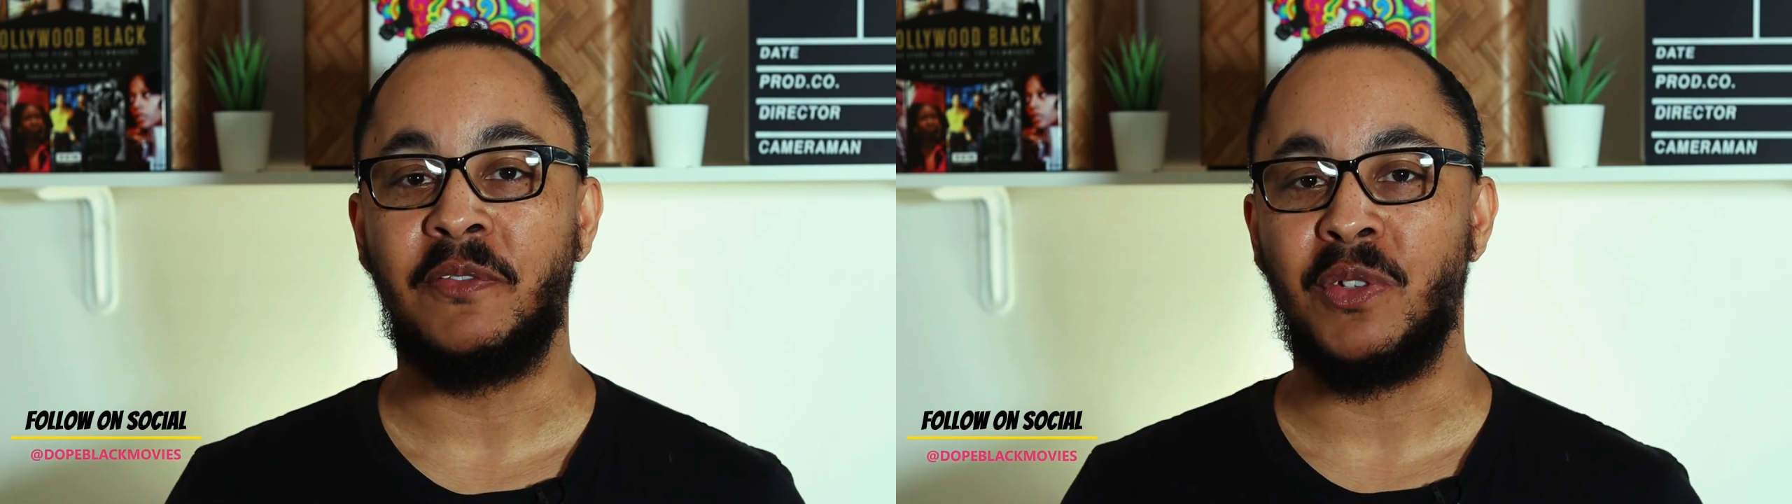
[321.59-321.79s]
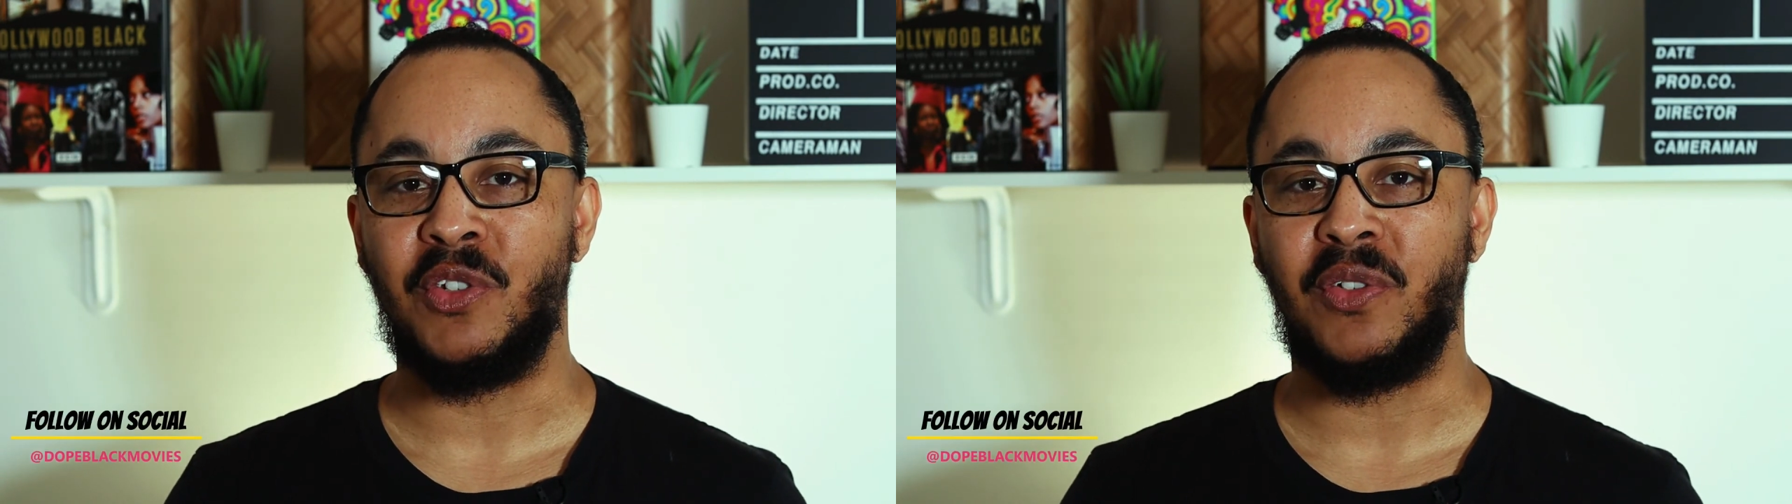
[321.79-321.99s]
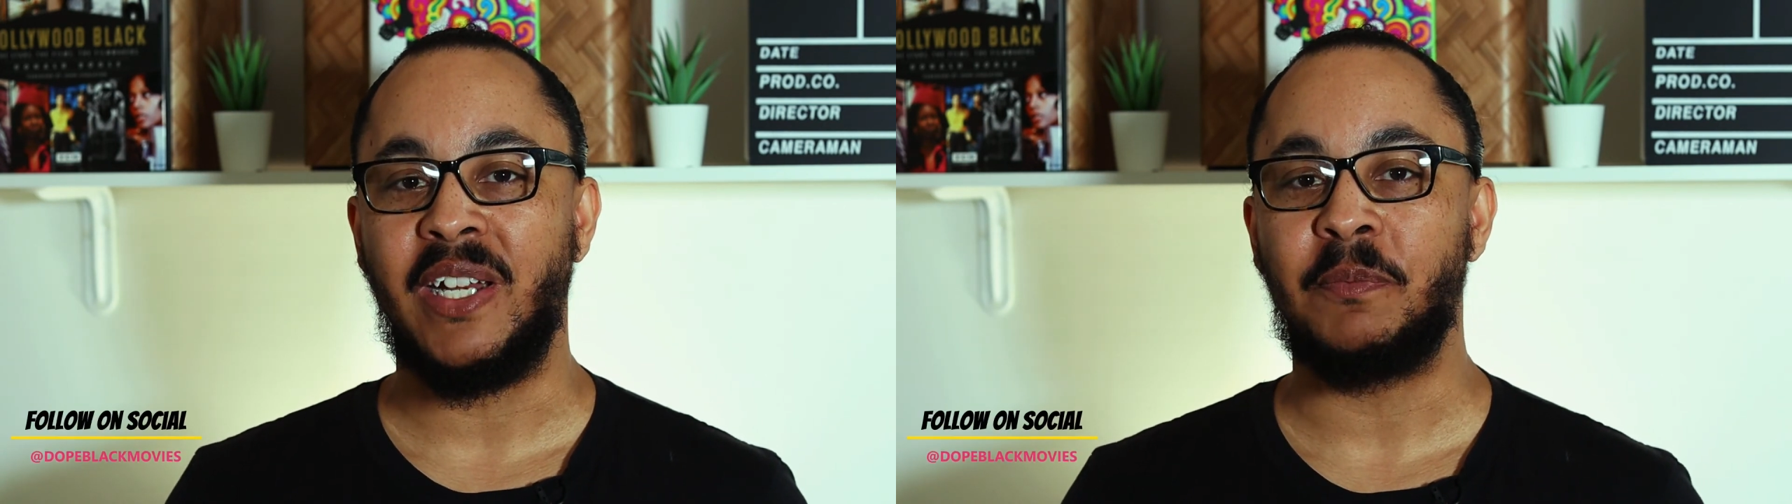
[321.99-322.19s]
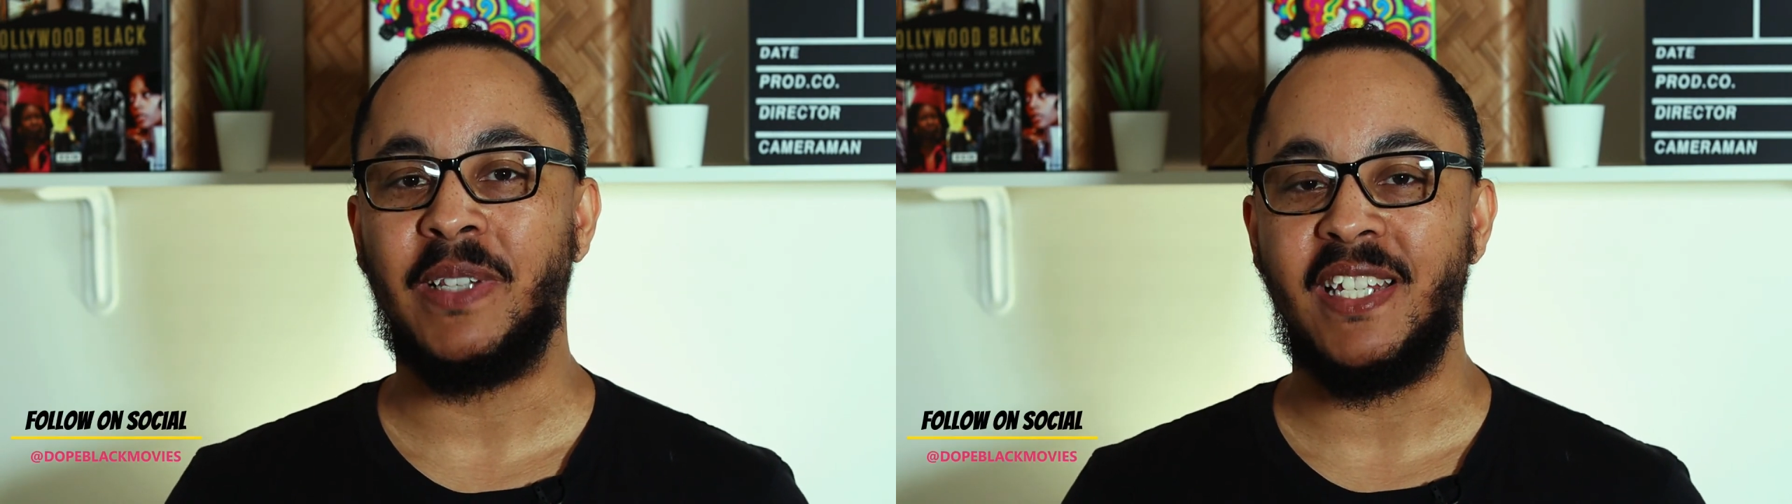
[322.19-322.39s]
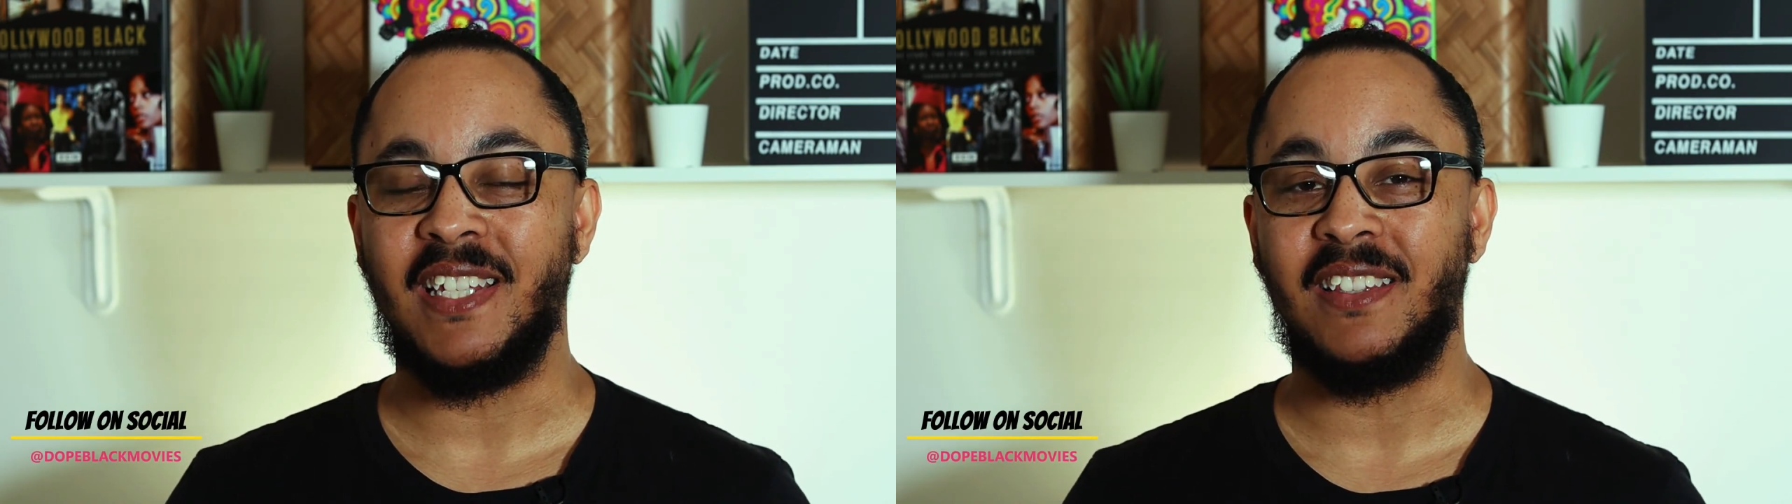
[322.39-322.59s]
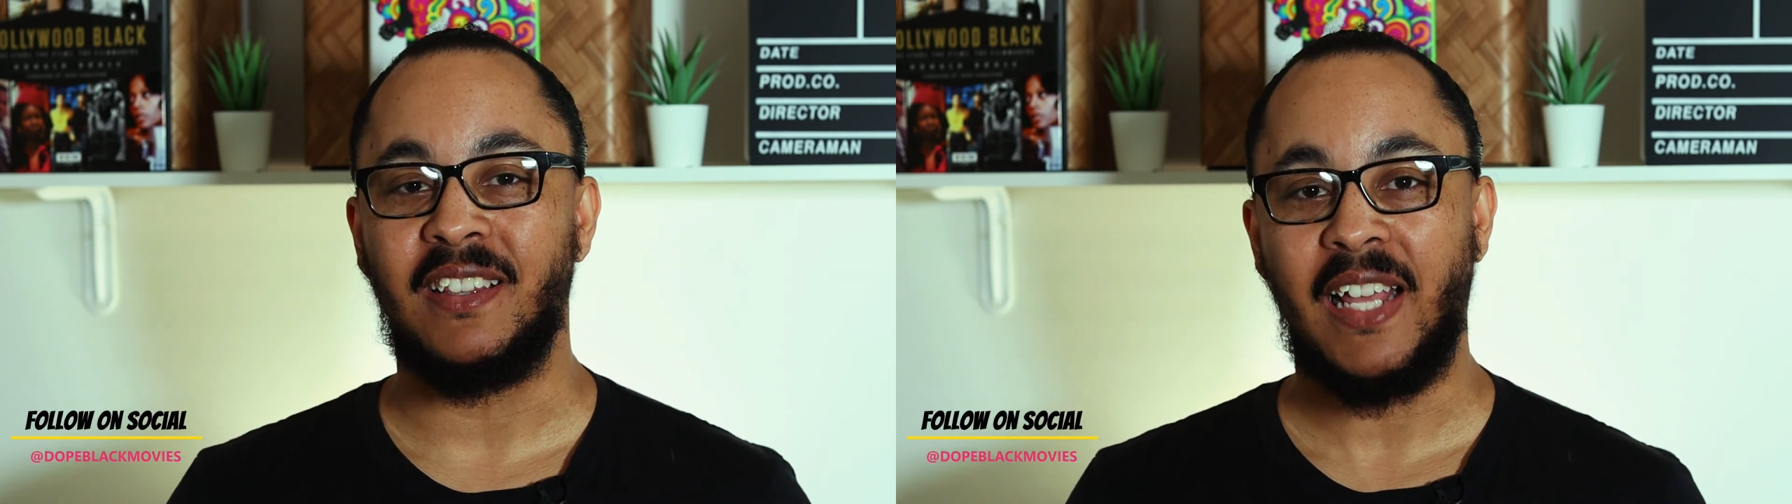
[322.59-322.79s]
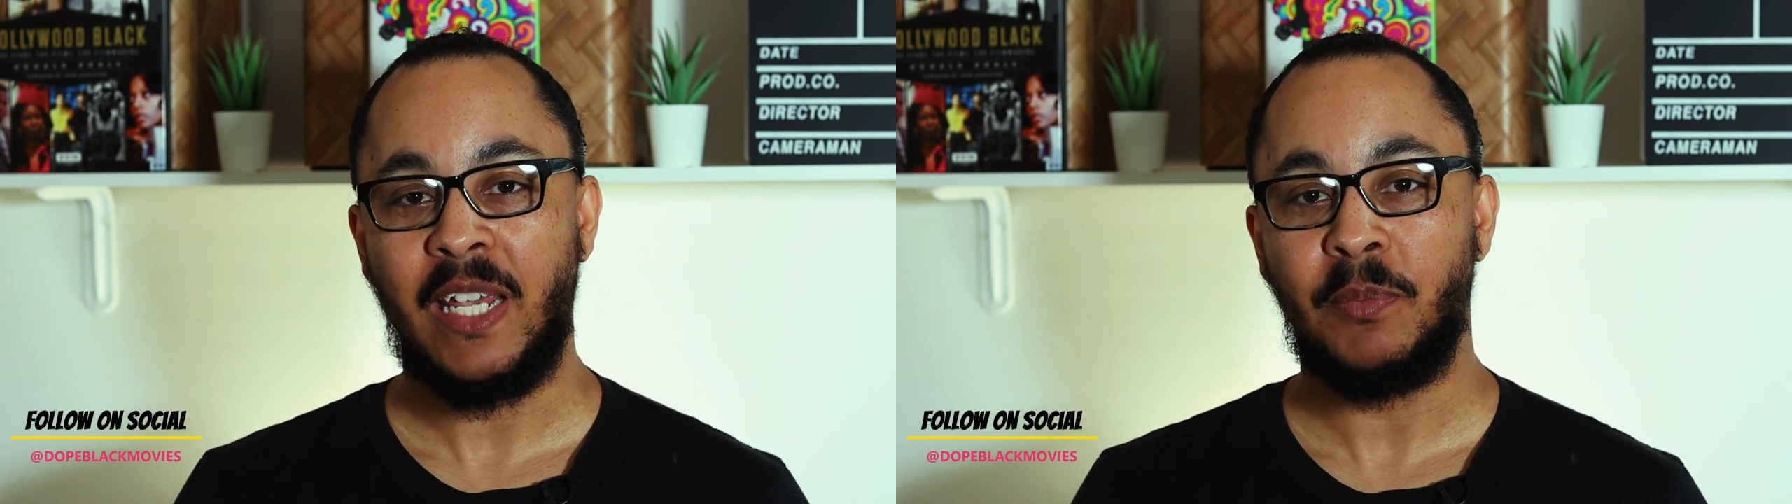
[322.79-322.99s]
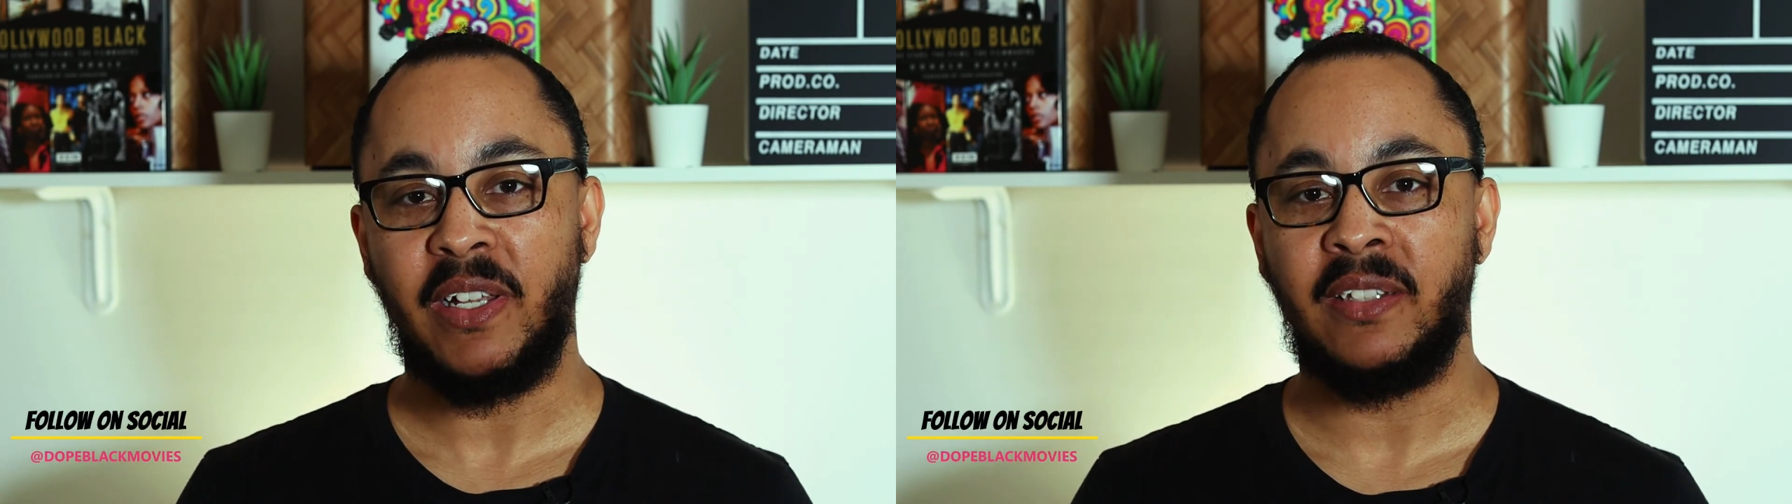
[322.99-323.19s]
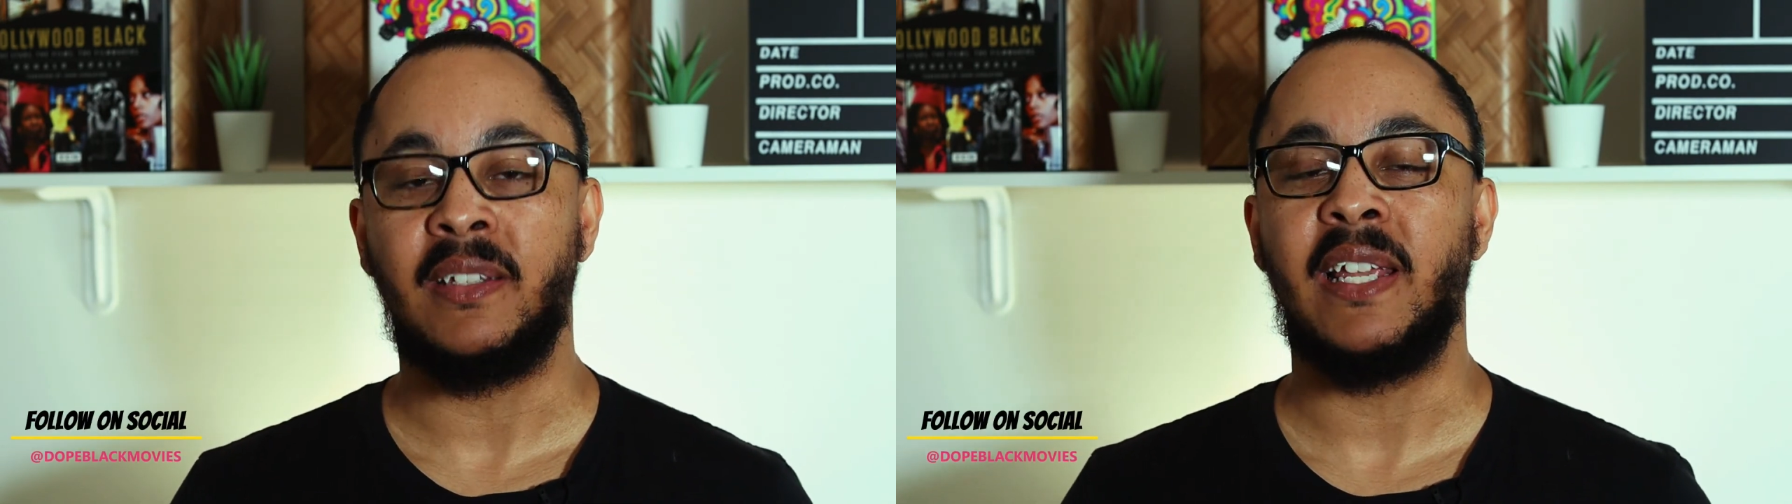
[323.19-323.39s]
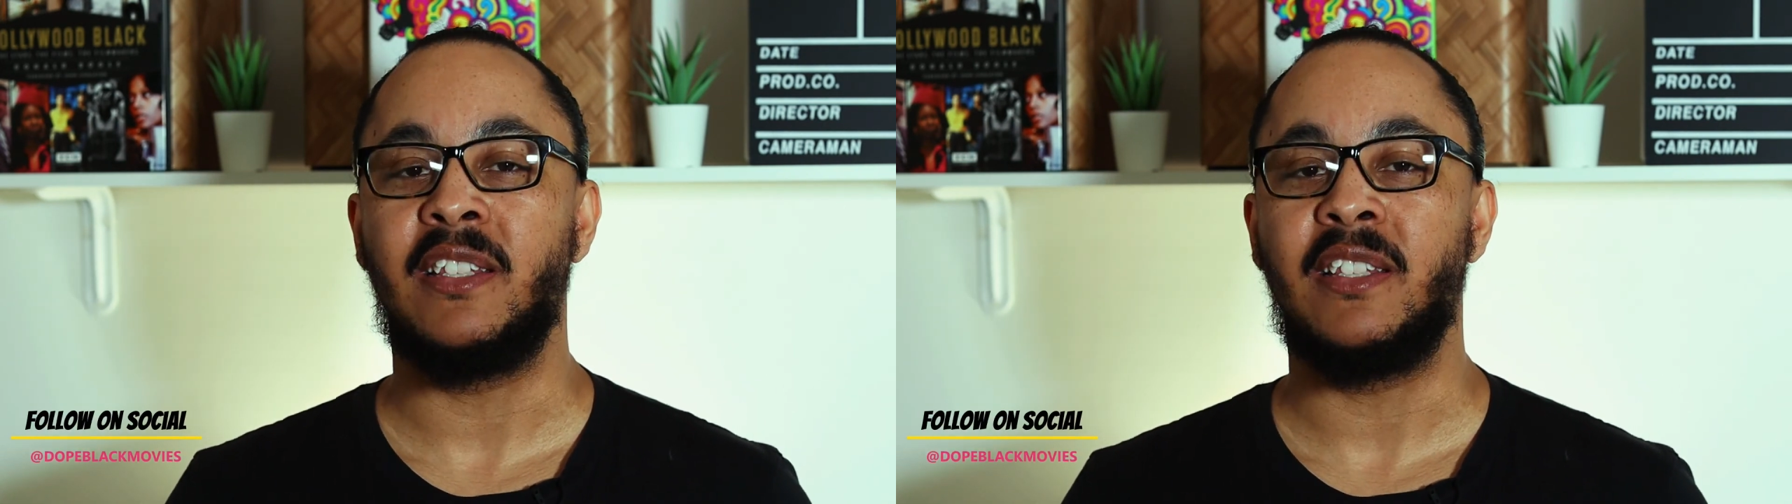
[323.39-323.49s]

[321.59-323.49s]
If you enjoyed it, please hit the like button